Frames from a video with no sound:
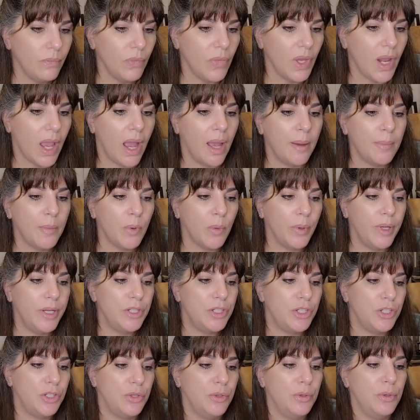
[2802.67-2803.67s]
I'm going
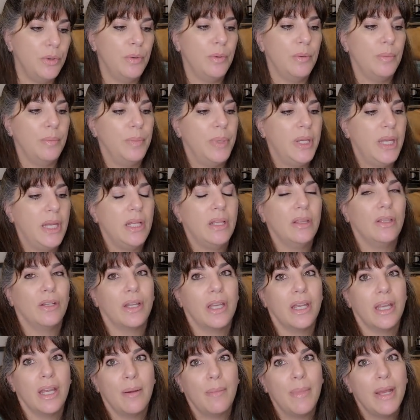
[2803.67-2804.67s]
to be
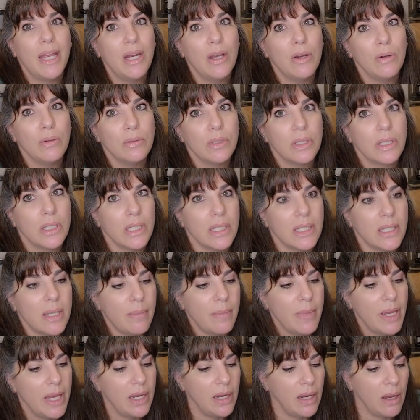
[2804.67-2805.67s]
looking at my notes because
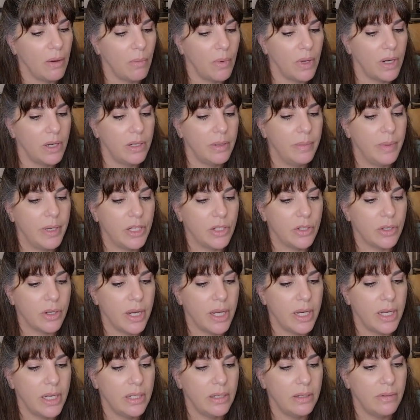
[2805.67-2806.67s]
I wanted to make sure I
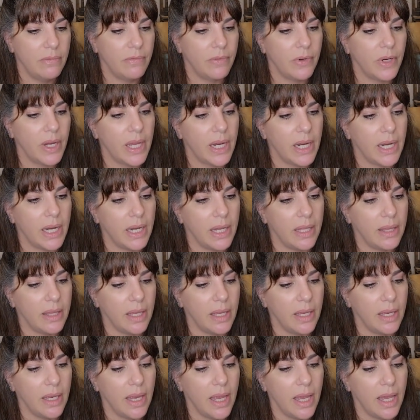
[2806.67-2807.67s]
didn't forget
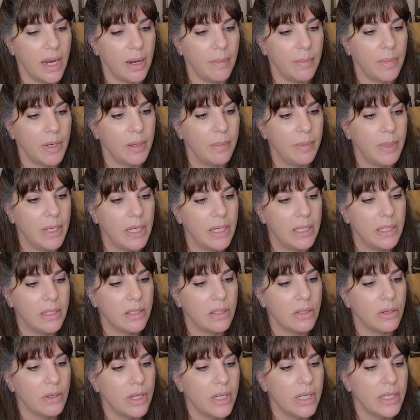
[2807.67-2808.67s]
anything, and I'm going to be
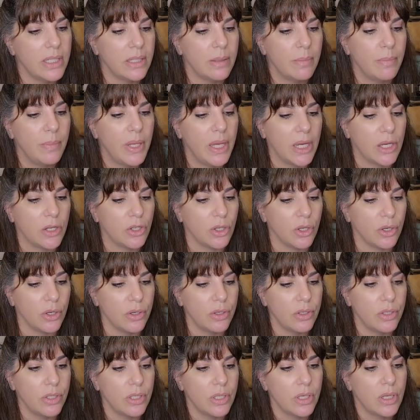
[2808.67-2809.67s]
inserting some
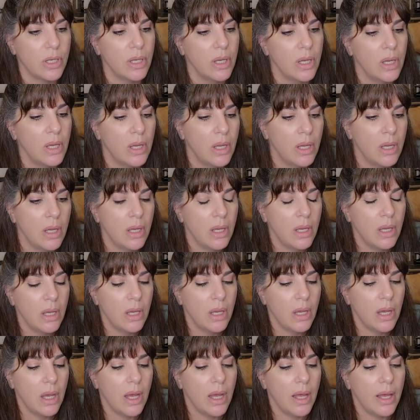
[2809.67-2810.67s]
pictures.
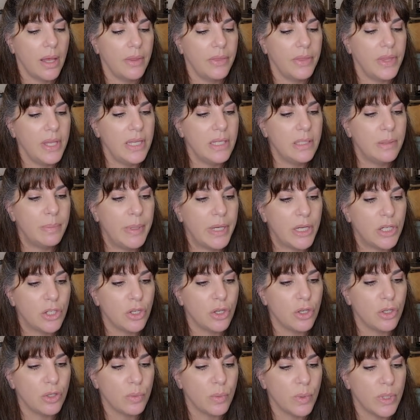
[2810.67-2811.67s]
These
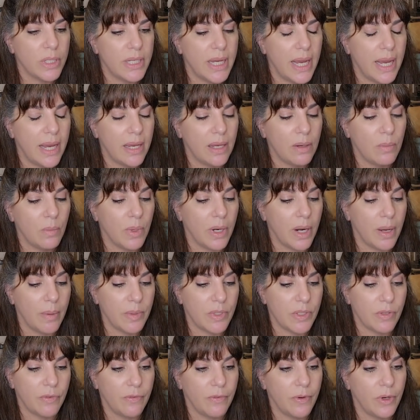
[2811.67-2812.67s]
pictures were taken when I
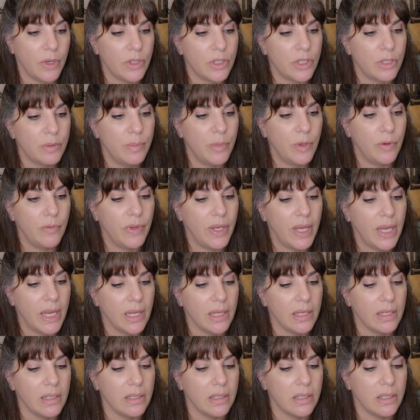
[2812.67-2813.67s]
was first moving
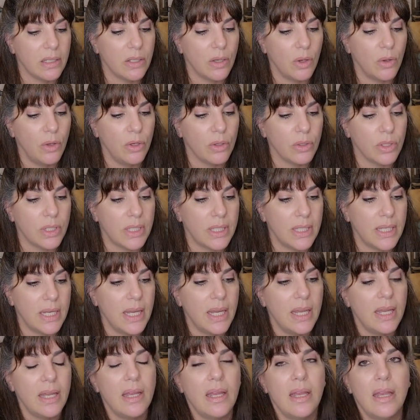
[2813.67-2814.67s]
in, so
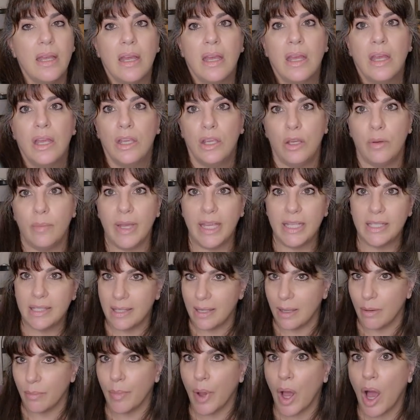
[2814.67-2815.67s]
you may see
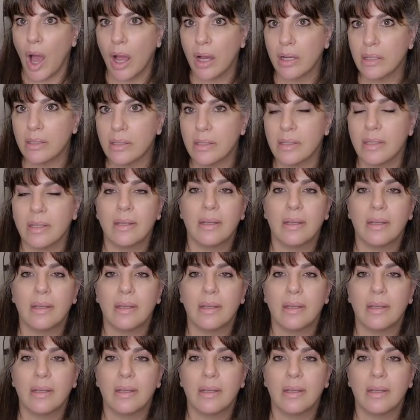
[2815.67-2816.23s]
a box.